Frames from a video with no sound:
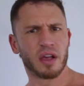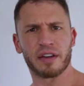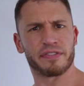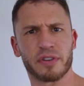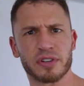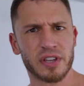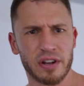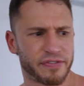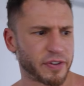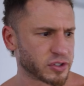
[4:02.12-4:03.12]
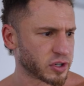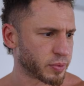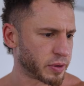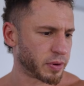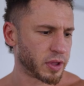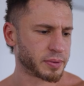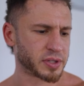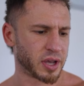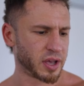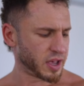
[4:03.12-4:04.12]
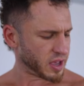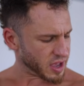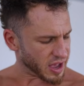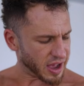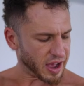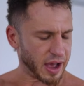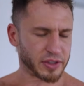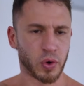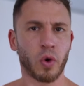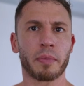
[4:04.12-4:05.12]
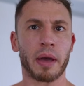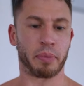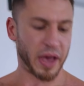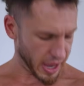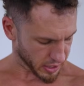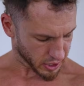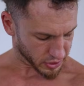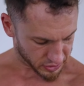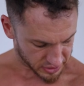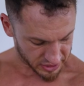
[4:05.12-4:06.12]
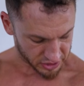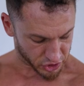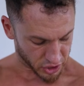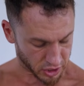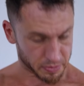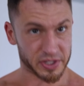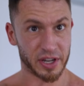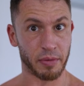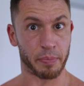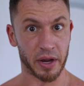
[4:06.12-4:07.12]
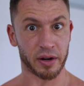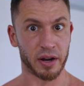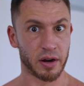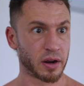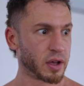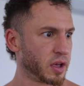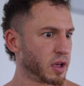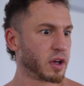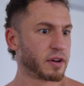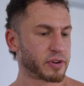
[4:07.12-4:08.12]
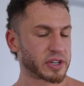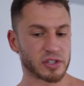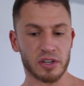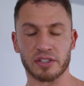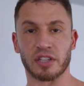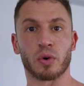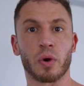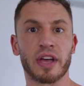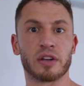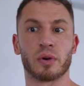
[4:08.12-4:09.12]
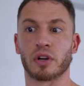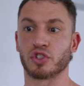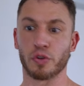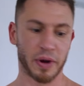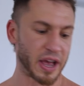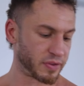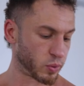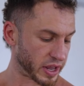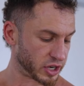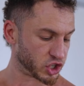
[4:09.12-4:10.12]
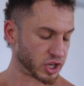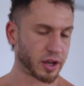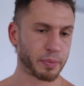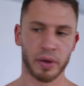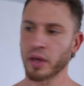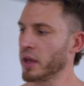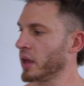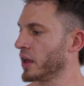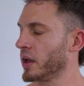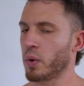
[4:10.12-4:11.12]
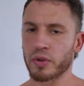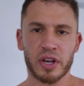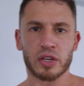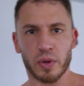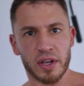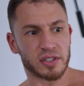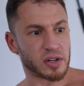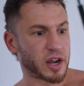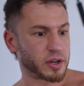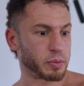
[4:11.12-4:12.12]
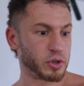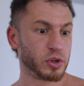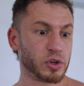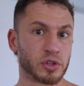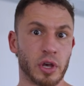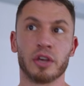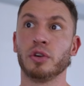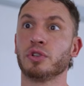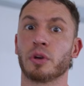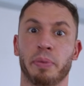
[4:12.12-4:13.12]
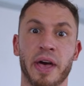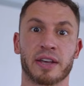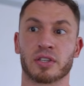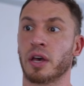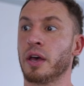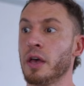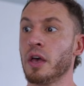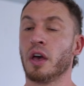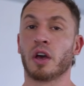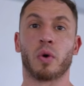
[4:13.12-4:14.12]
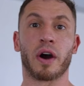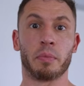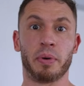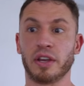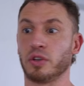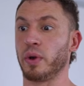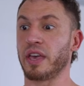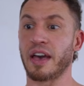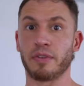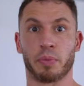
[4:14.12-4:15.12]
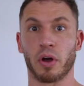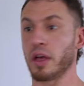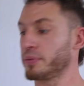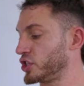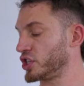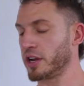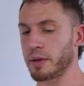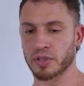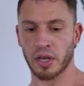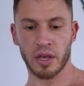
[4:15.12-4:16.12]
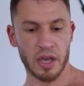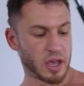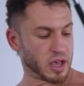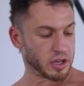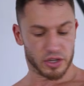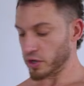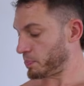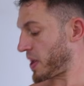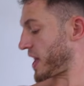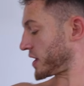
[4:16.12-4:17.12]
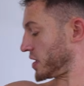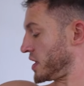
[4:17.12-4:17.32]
that first set of false grip ring pull-ups. I tore my pec. You can see this chunk missing on my pec right here? Freaking sucks. I tore that doing a super heavy weighted chin up. Whether you guys realize it or not, you use your pecs quite a bit doing heavy pull-ups and chin-ups, because your pec,